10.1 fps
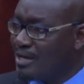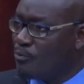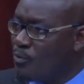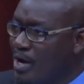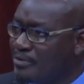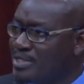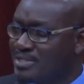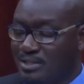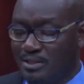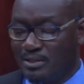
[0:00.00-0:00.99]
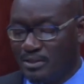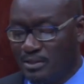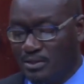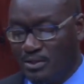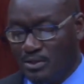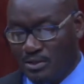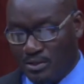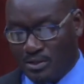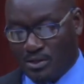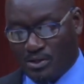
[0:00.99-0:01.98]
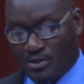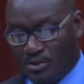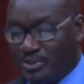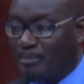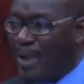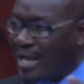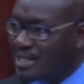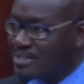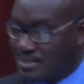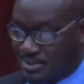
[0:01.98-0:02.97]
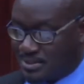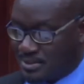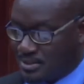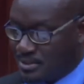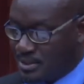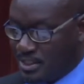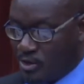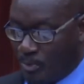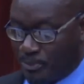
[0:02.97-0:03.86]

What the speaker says: Where is the balance in the